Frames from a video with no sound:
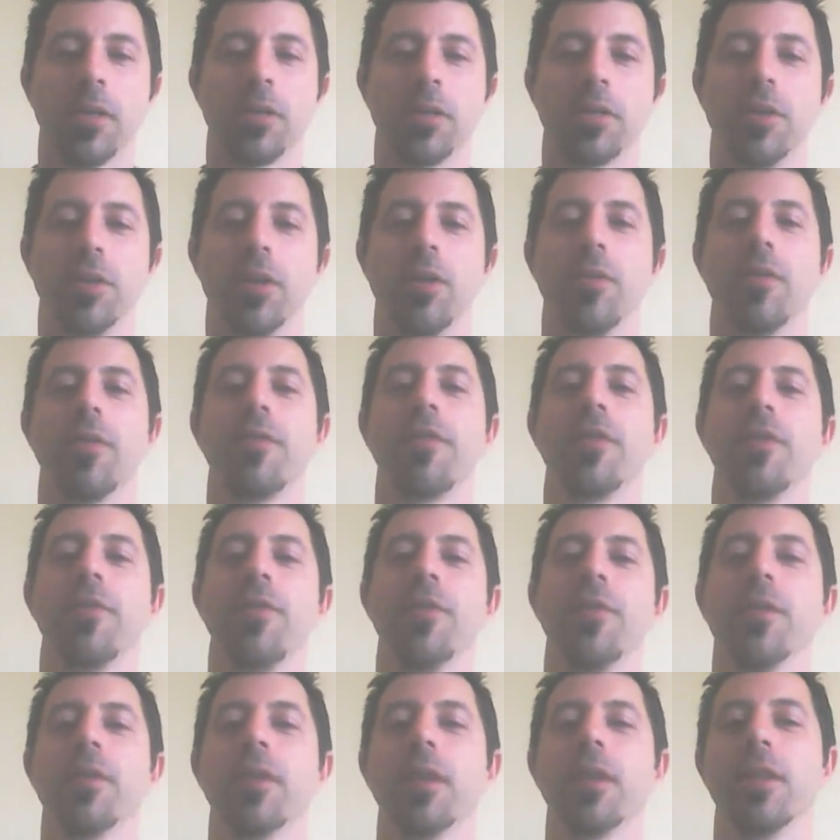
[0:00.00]
So if you're
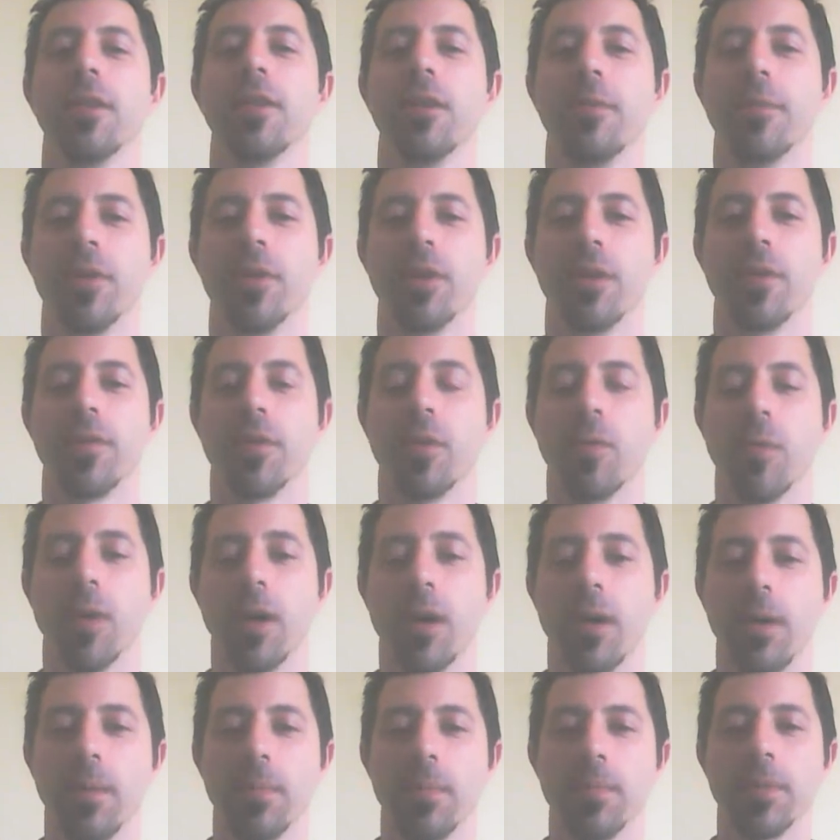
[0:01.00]
feeling a little bit
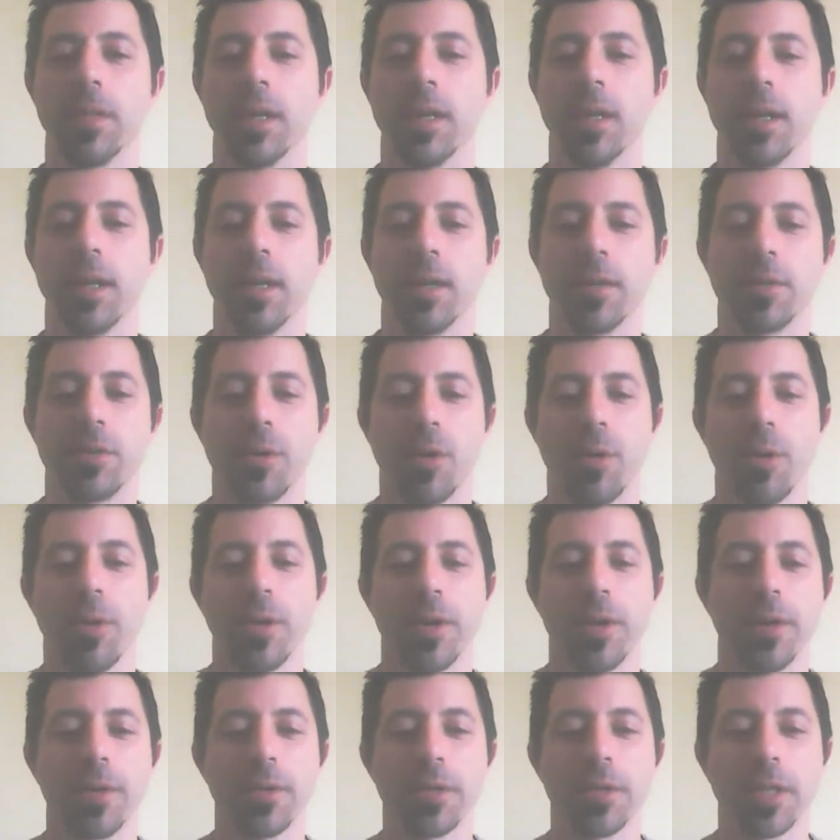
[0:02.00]
overwhelmed,
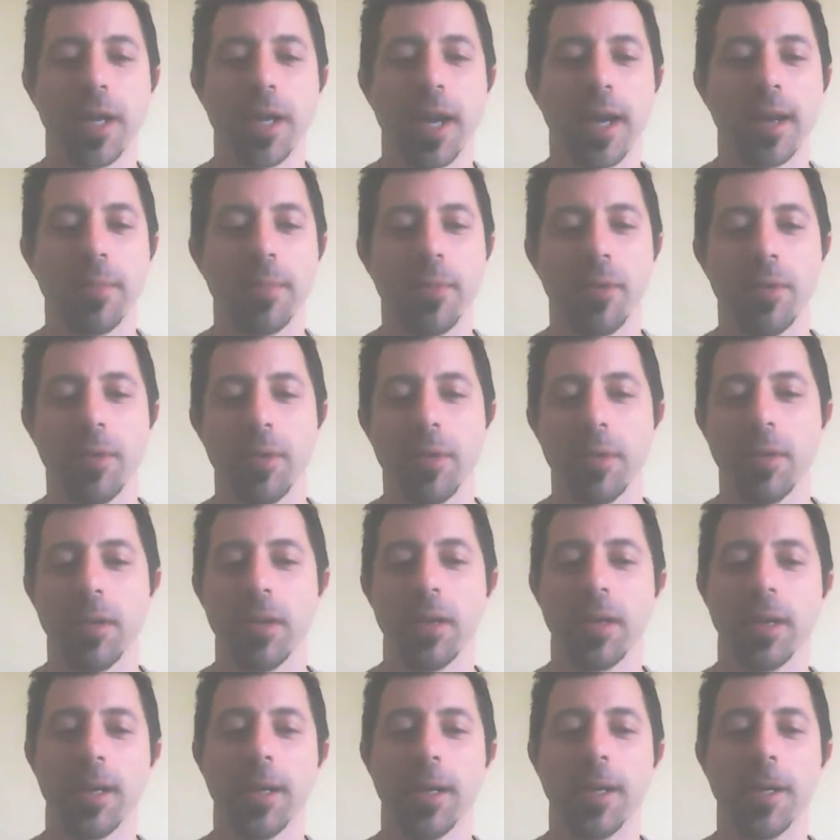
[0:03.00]
totally understandable.